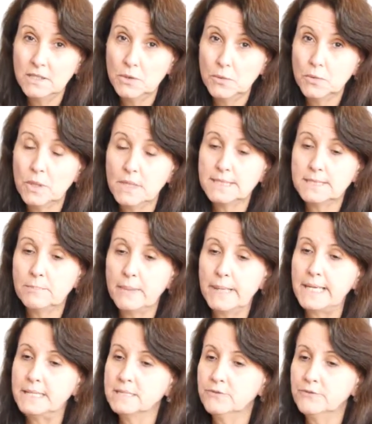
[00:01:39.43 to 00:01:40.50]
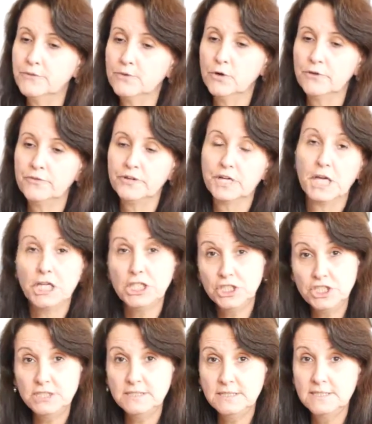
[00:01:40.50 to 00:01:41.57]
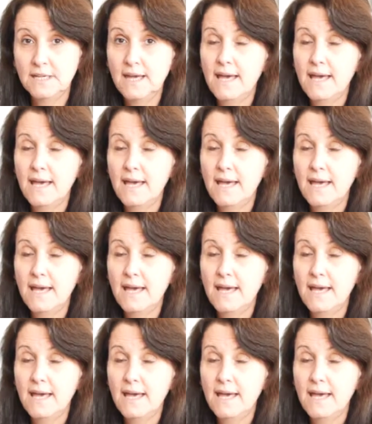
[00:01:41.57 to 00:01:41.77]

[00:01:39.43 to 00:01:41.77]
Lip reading: was a place for vacation,